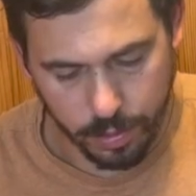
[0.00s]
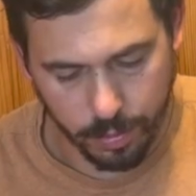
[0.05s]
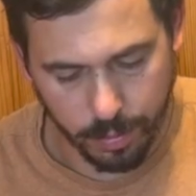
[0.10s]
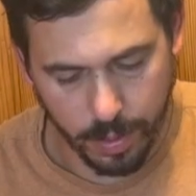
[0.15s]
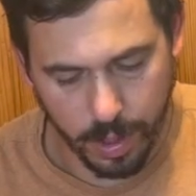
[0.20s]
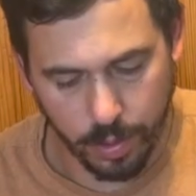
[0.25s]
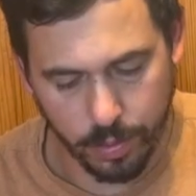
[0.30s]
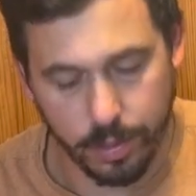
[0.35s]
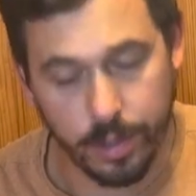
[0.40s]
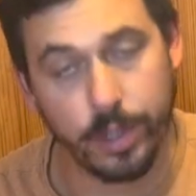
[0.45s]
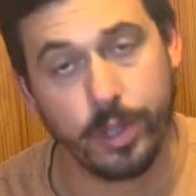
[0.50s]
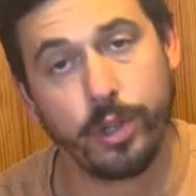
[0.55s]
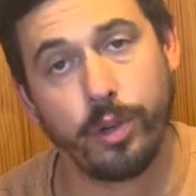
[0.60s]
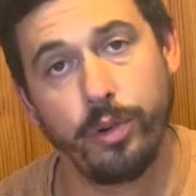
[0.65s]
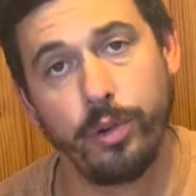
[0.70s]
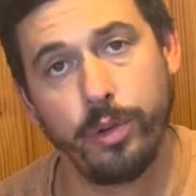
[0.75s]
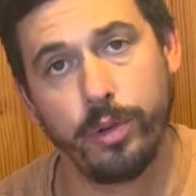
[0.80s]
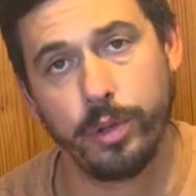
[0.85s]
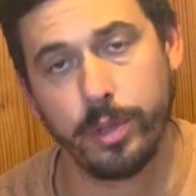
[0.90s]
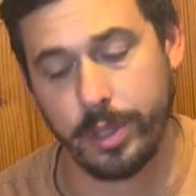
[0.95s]
mount the
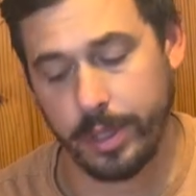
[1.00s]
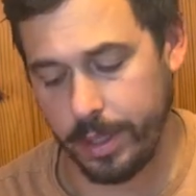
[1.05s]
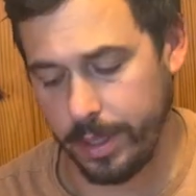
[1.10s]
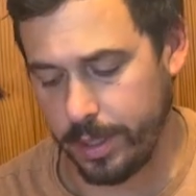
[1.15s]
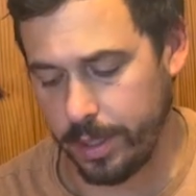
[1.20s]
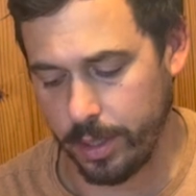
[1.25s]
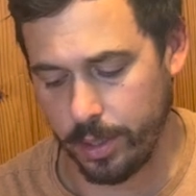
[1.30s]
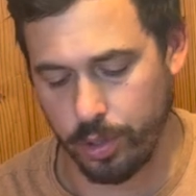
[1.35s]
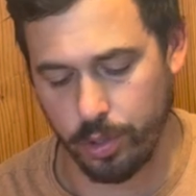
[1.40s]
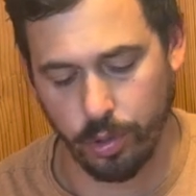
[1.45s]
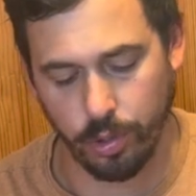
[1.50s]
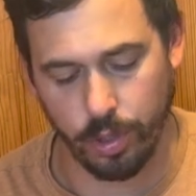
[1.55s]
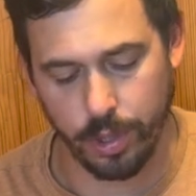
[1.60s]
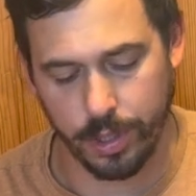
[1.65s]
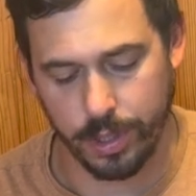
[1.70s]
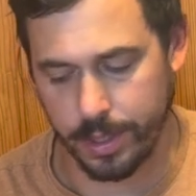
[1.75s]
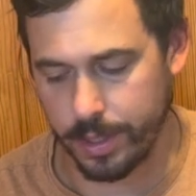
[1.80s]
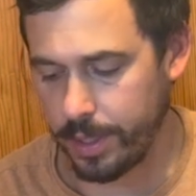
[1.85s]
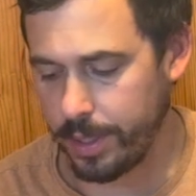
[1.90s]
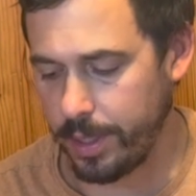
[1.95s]
screws is a
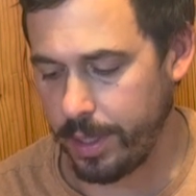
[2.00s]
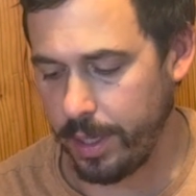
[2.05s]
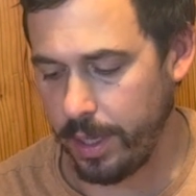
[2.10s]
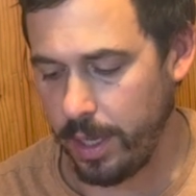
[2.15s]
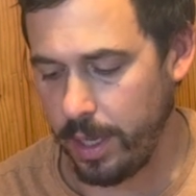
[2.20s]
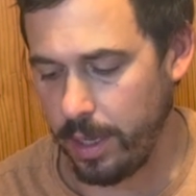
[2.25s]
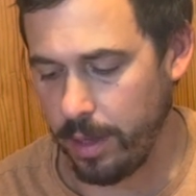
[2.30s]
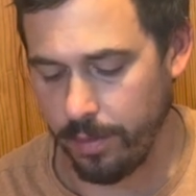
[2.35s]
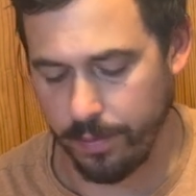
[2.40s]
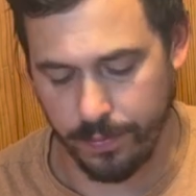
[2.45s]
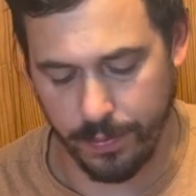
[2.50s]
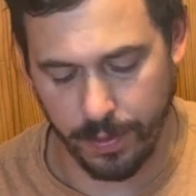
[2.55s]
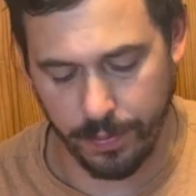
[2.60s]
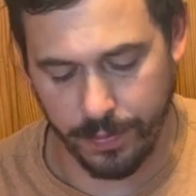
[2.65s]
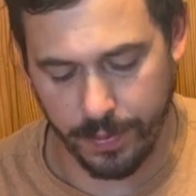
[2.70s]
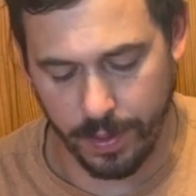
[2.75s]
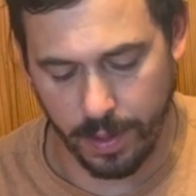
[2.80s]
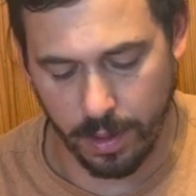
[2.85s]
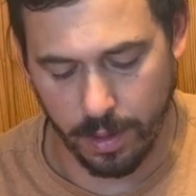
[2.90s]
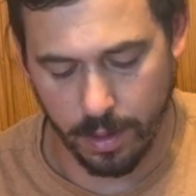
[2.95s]
Torx
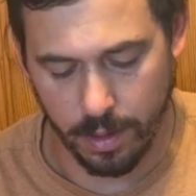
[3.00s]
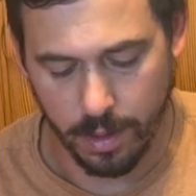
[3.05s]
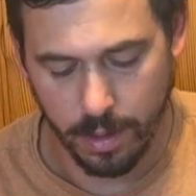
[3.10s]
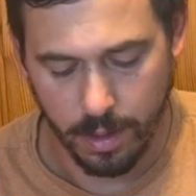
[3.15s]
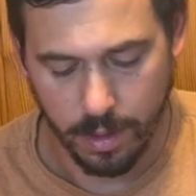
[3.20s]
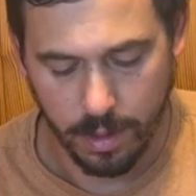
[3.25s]
T15,